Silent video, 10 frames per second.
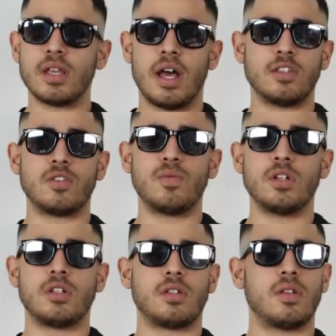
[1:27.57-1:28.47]
I
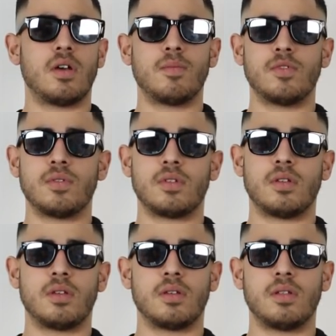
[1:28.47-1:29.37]
switched
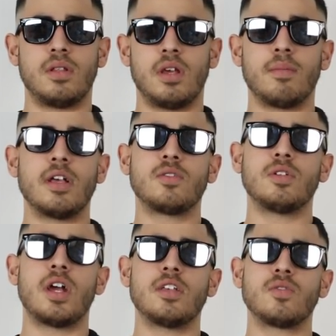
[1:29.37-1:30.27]
almost damn, I
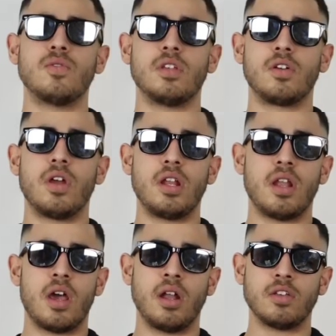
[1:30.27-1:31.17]
switched high schools in grade nine.